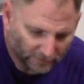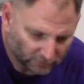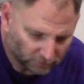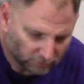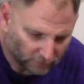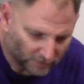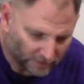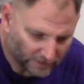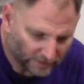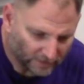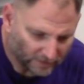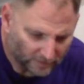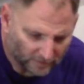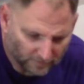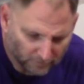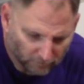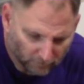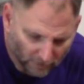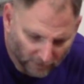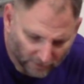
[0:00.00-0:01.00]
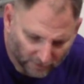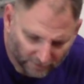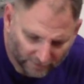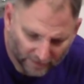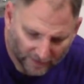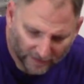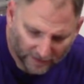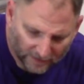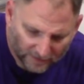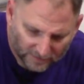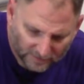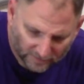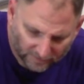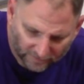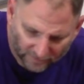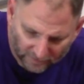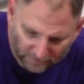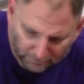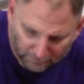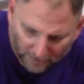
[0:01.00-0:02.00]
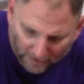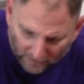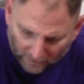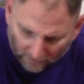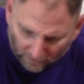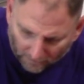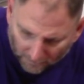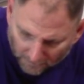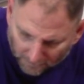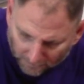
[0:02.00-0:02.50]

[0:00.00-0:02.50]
way, right on the edge of this panel.